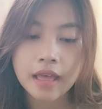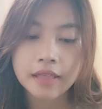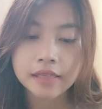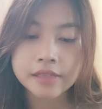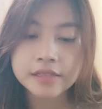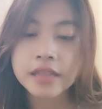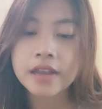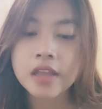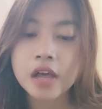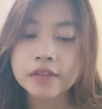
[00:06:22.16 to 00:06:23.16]
The
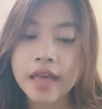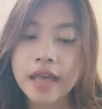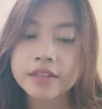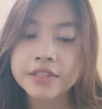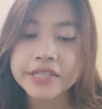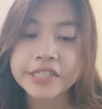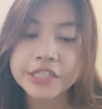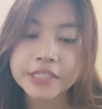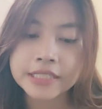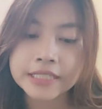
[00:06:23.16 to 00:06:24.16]
study of the
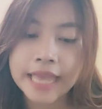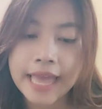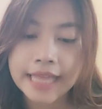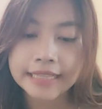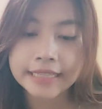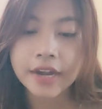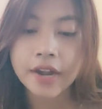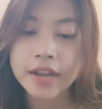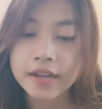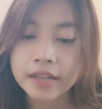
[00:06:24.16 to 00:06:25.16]
Anglo-Saxon and
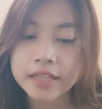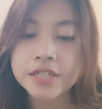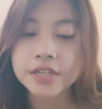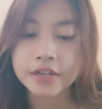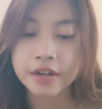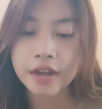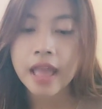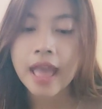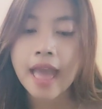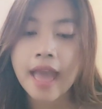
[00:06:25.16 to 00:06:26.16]
their literature,
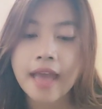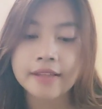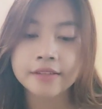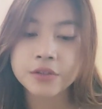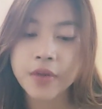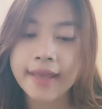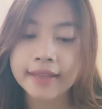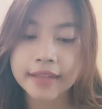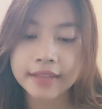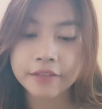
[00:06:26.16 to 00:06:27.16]
and to
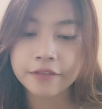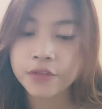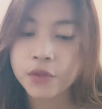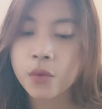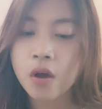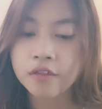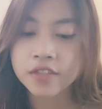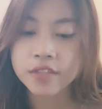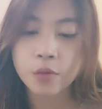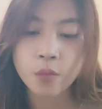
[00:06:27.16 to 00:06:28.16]
highlight a few of
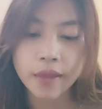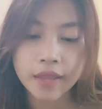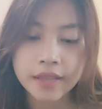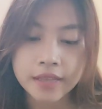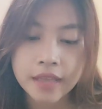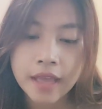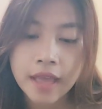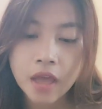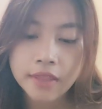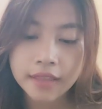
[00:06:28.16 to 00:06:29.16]
the way
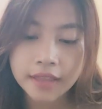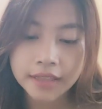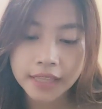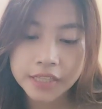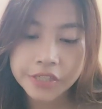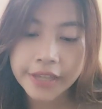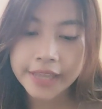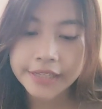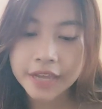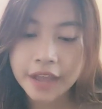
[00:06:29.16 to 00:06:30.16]
that each
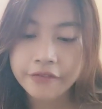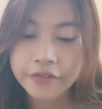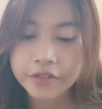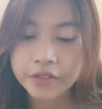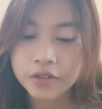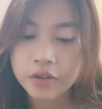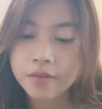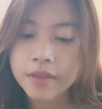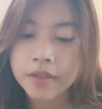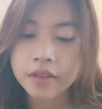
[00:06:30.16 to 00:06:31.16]
age after the
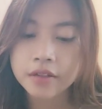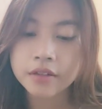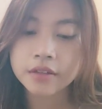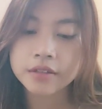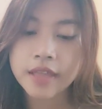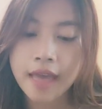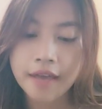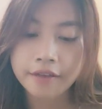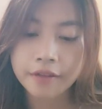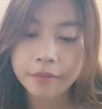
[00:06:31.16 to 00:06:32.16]
Norman conquest
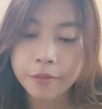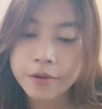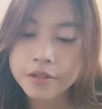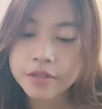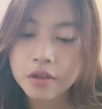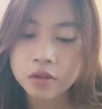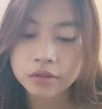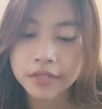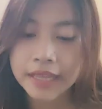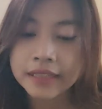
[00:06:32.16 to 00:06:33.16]
have approached
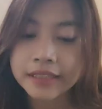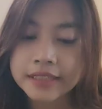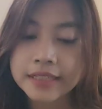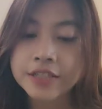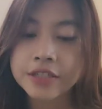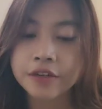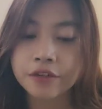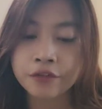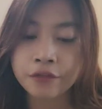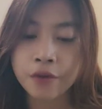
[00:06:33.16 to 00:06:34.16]
Old English literature
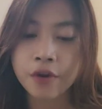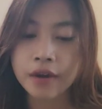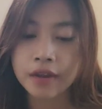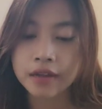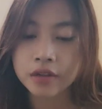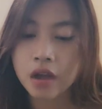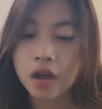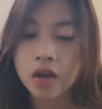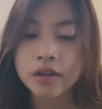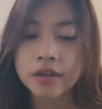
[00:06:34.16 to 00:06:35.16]
for its
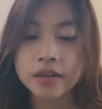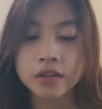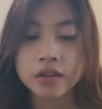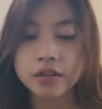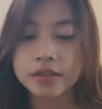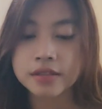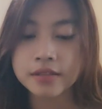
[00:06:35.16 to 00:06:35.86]
own ideologies.